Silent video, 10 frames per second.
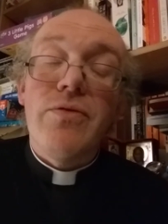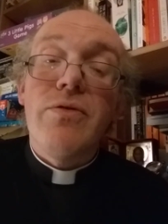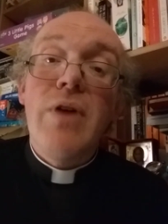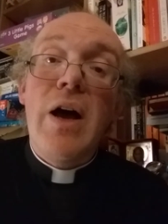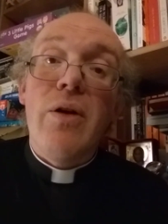of
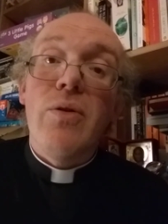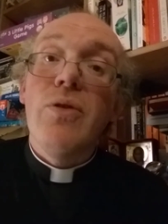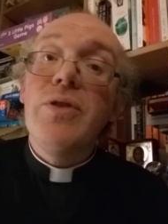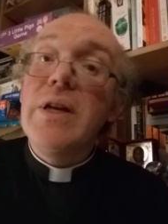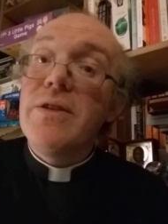our
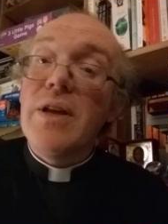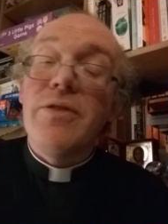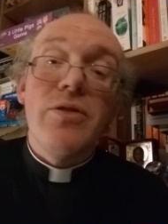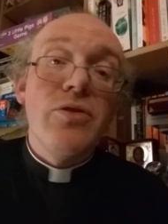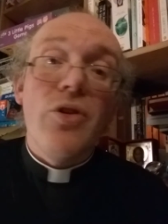Lord. He
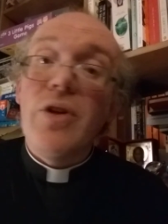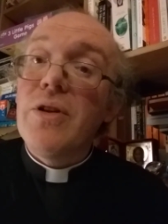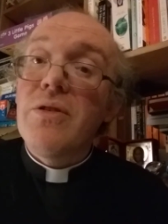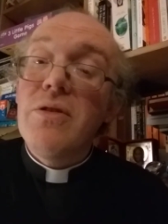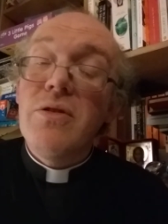says that not
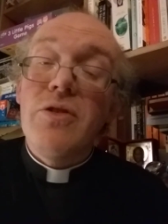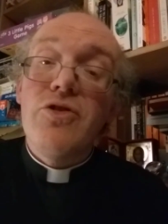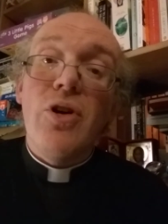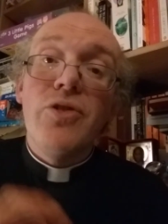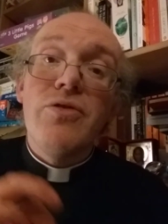a, a
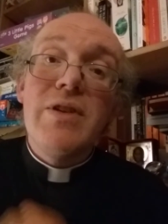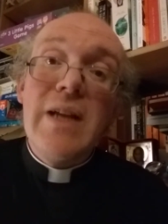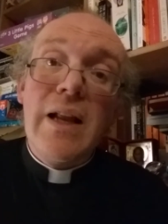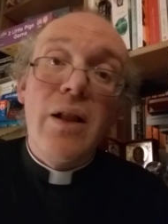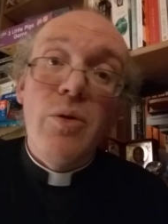jot or a
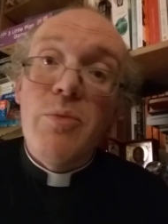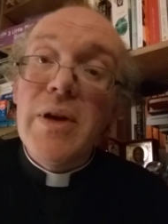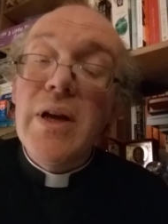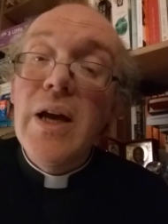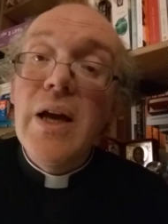tittle will
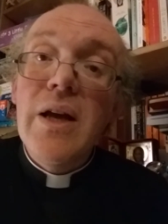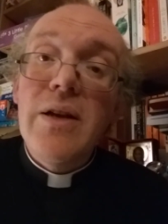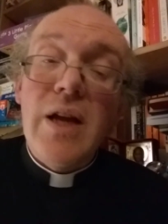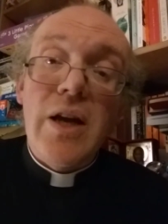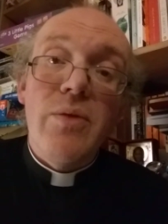be
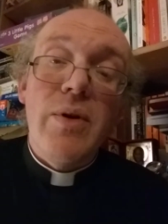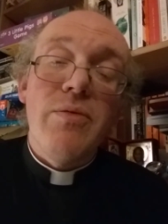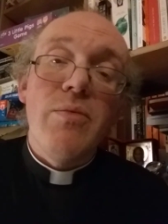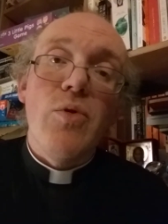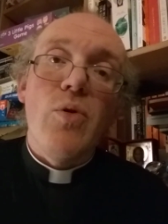taken away
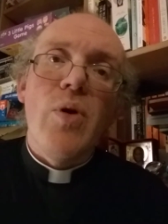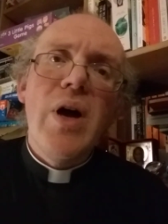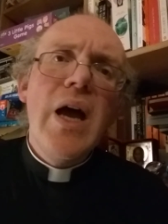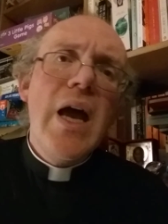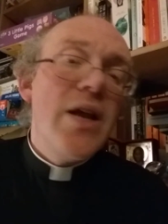from the law.
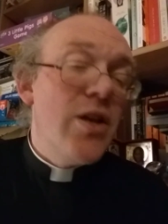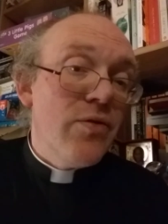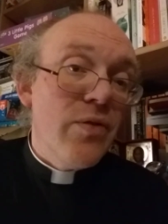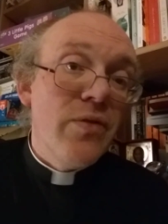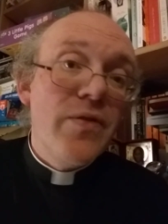It is
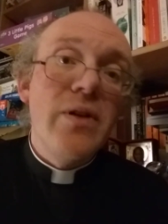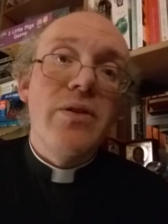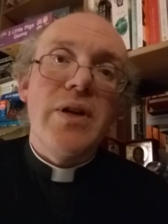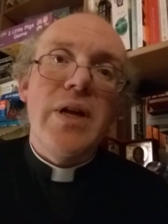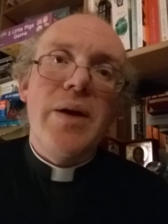
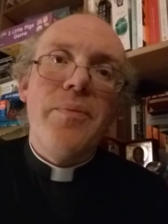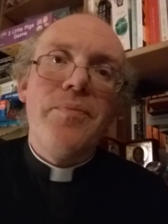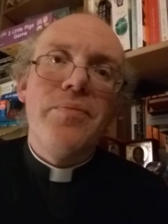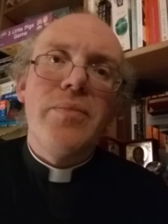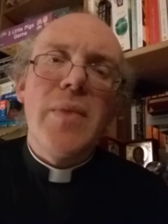fulfilled in
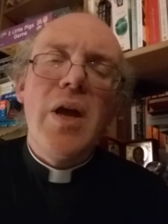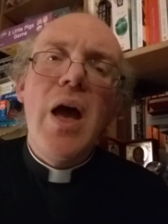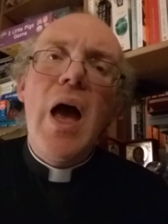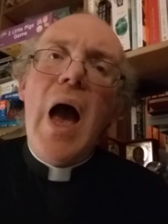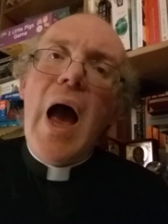Him,
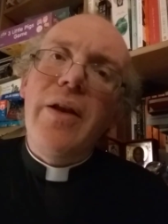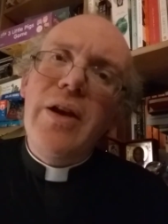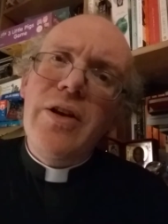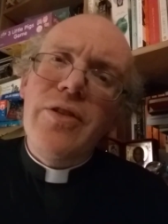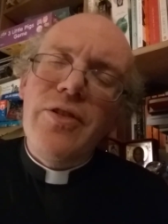and
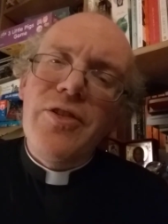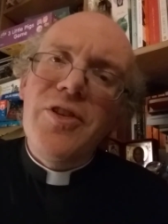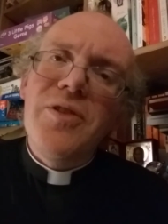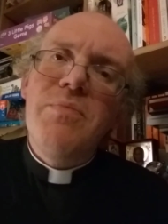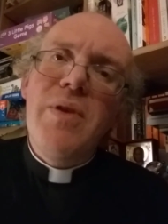it is the
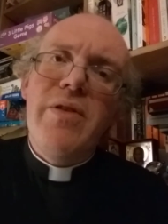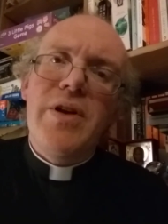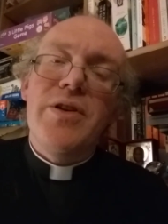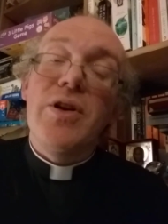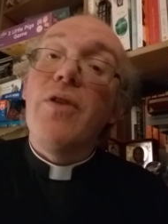
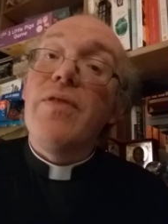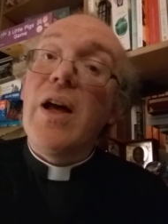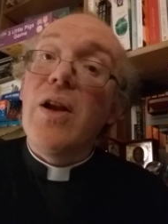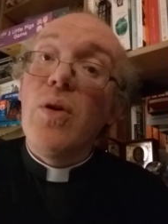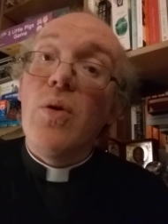spirit of
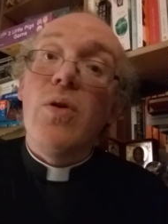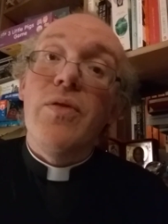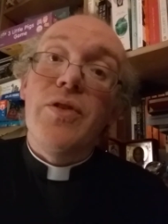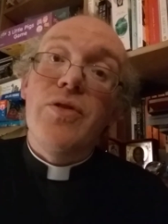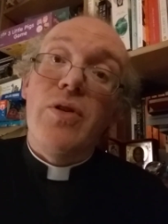that law
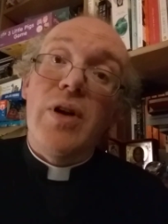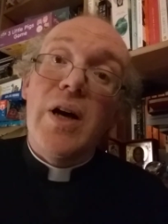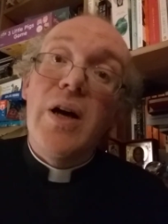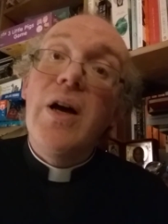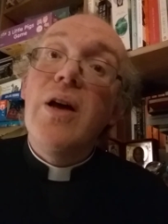of the
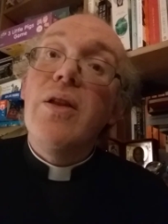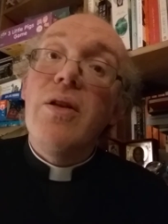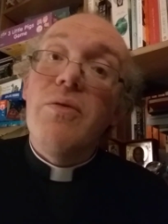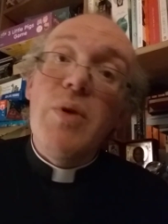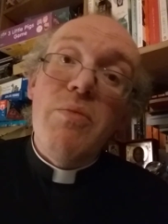Torah
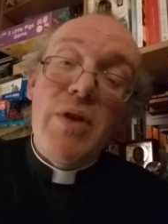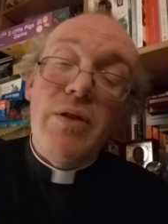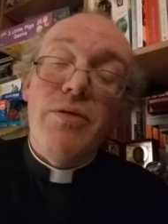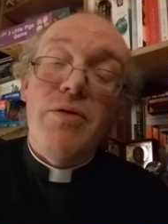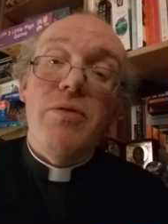that we
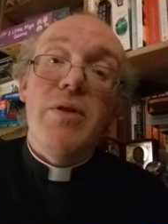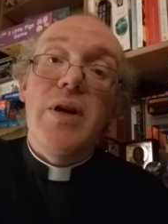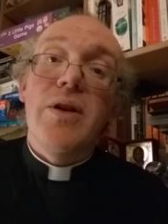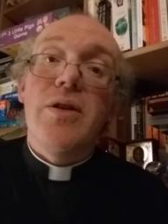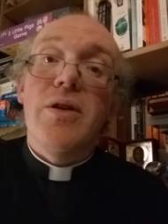bring through
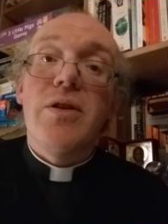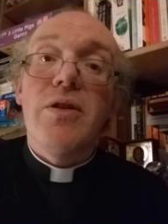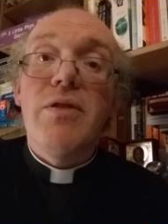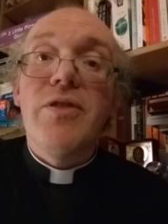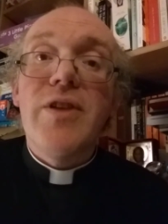into to
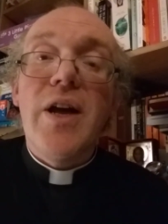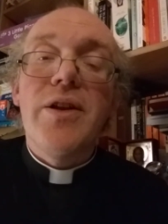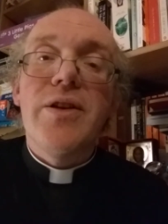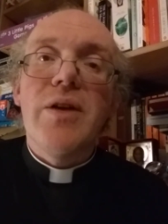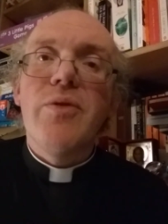
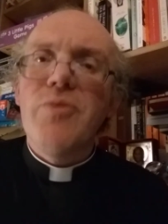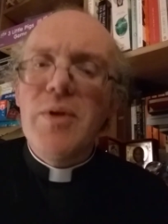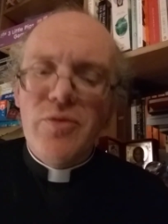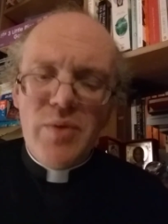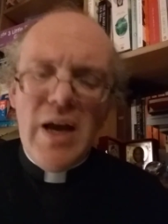Christianity, which
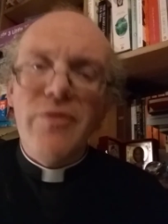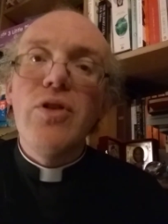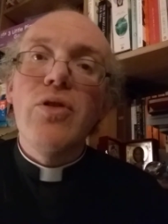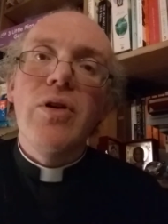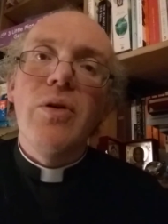means we have
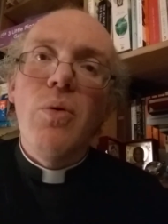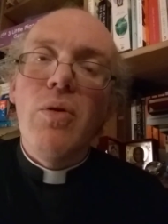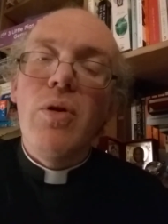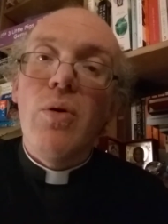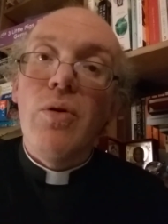to look at all
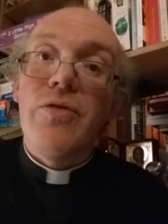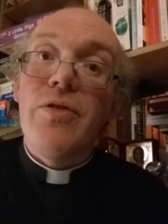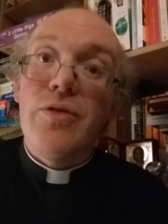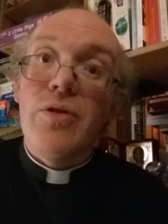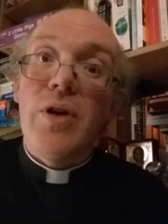the laws of
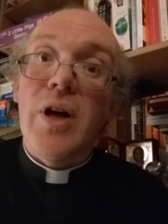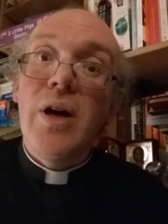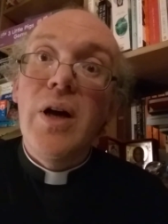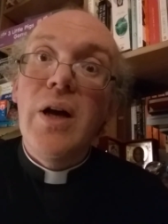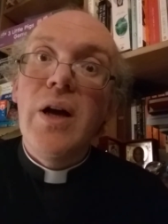the Torah
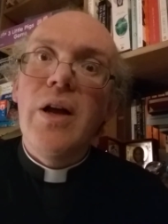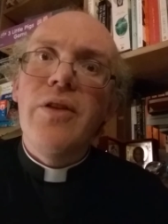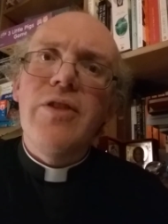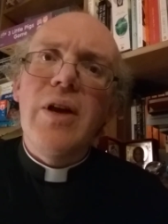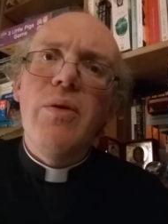
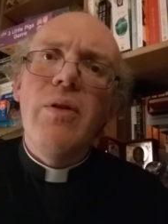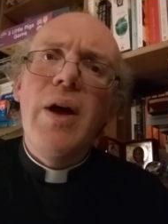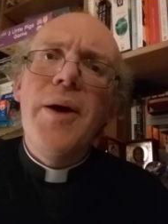and say, well,